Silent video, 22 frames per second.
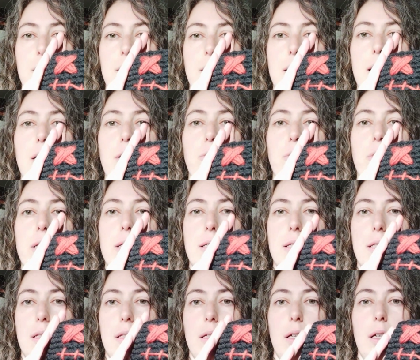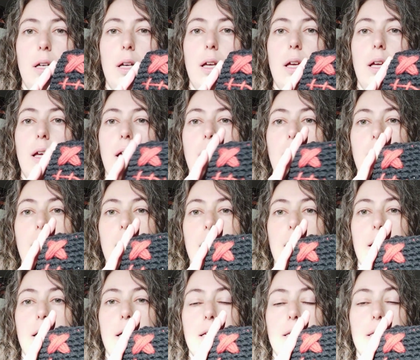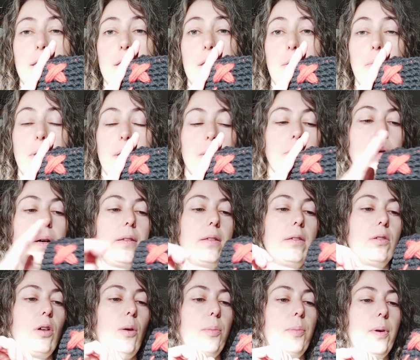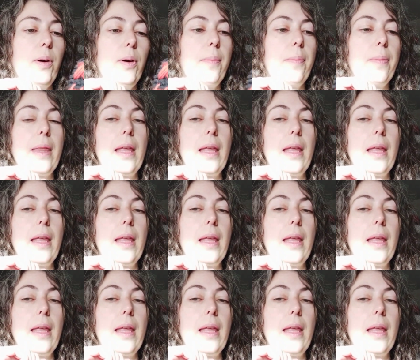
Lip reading: decreased a little bit by the top,